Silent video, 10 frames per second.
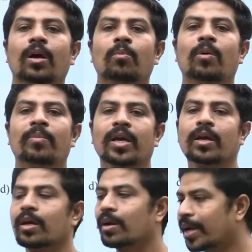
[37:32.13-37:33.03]
Bombay,
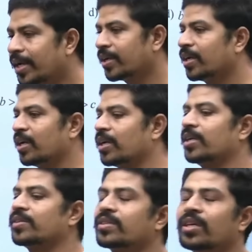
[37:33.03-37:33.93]
right?
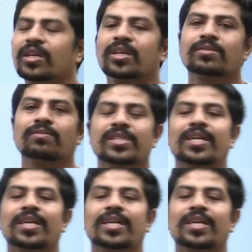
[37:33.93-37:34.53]
Yes. So these